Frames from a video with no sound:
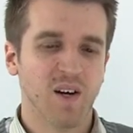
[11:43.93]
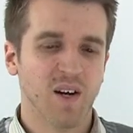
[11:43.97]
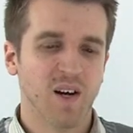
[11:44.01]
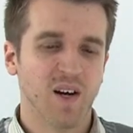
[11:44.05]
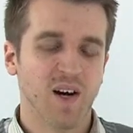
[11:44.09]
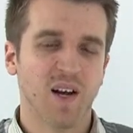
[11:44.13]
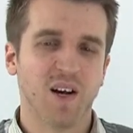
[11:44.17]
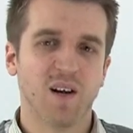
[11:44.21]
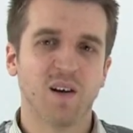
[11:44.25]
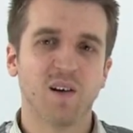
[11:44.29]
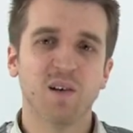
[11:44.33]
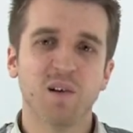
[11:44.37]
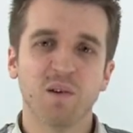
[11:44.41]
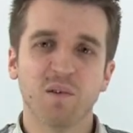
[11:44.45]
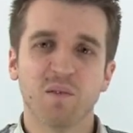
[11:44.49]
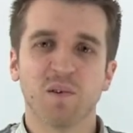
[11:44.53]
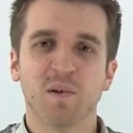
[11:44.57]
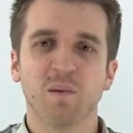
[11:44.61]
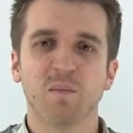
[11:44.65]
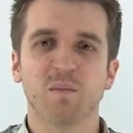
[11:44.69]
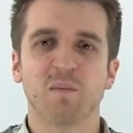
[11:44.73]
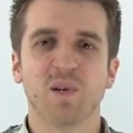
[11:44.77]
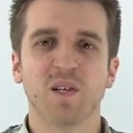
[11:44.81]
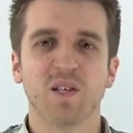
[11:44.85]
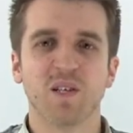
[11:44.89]
And a lot of
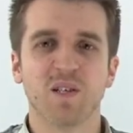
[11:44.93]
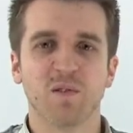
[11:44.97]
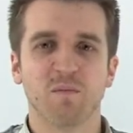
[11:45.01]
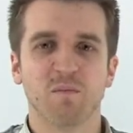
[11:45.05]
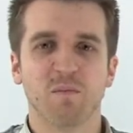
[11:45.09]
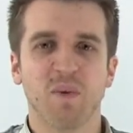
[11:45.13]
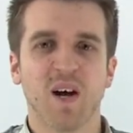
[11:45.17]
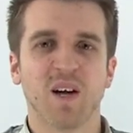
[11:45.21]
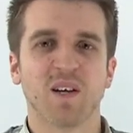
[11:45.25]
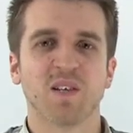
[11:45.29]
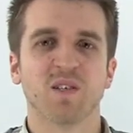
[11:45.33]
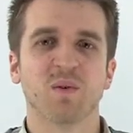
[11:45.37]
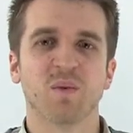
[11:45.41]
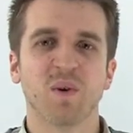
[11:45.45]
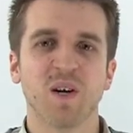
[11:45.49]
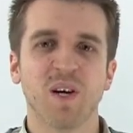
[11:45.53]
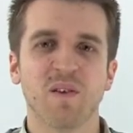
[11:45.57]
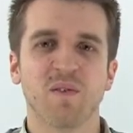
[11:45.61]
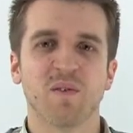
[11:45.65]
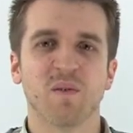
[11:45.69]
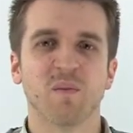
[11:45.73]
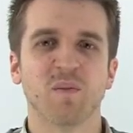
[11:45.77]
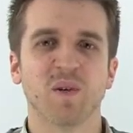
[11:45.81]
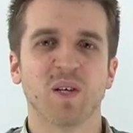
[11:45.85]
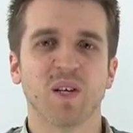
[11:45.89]
companies have backed away
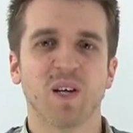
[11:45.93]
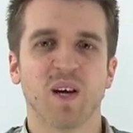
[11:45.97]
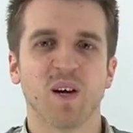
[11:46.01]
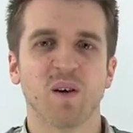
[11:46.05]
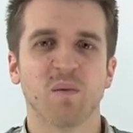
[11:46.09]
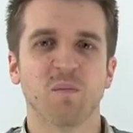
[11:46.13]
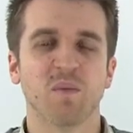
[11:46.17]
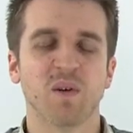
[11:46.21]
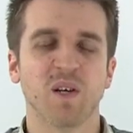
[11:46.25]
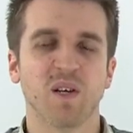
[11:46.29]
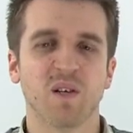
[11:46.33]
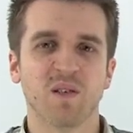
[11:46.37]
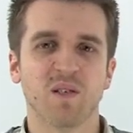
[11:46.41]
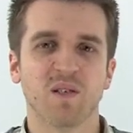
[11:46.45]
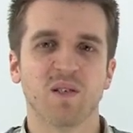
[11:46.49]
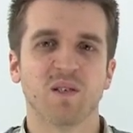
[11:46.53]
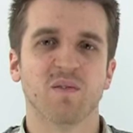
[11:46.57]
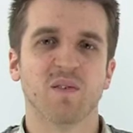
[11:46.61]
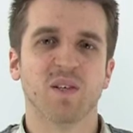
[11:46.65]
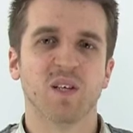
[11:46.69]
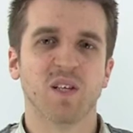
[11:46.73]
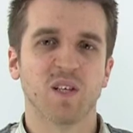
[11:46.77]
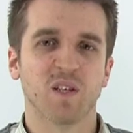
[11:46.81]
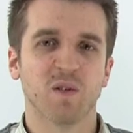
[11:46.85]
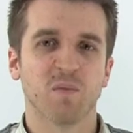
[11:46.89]
from it now because of
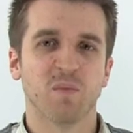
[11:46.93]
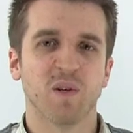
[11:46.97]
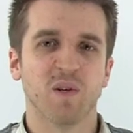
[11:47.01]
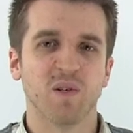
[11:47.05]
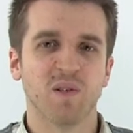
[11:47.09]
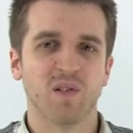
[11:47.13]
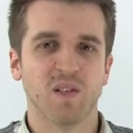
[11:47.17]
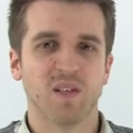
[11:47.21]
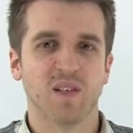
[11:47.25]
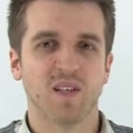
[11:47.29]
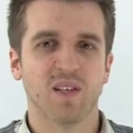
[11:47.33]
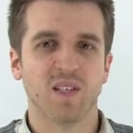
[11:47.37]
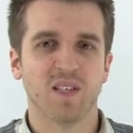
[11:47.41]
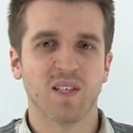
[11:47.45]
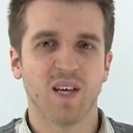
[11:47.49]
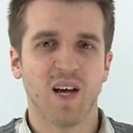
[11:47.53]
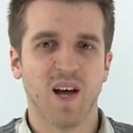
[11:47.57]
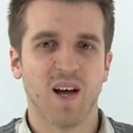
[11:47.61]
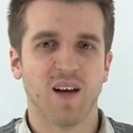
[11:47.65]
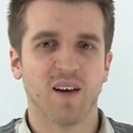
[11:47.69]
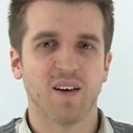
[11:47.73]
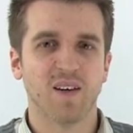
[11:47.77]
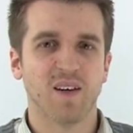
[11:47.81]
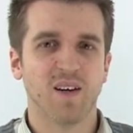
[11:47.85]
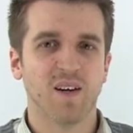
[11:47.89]
the exposure that it's
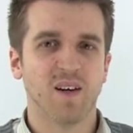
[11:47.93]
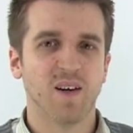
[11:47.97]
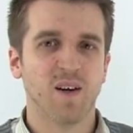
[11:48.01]
had.